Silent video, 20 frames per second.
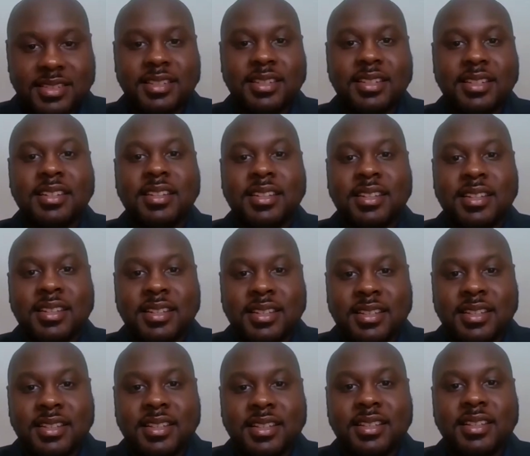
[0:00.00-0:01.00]

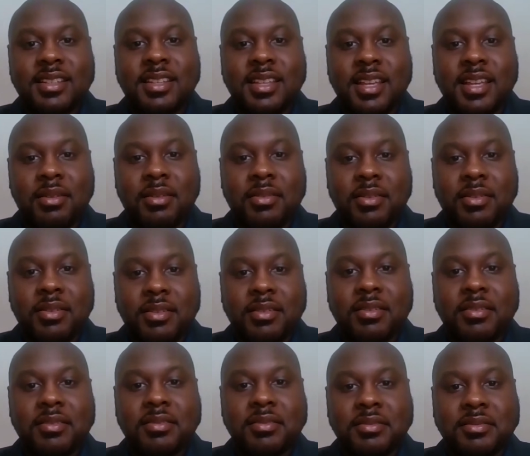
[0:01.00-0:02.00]
eastwards into
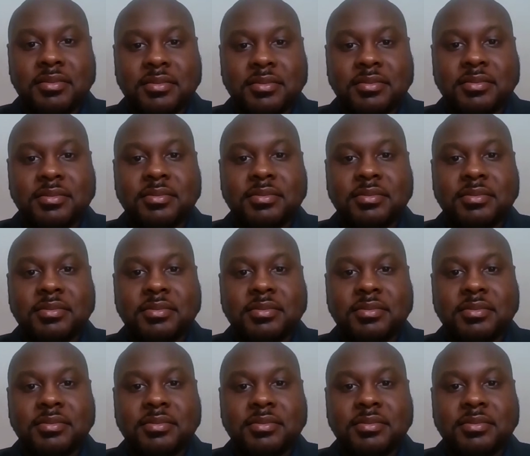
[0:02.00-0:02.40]
Egypt and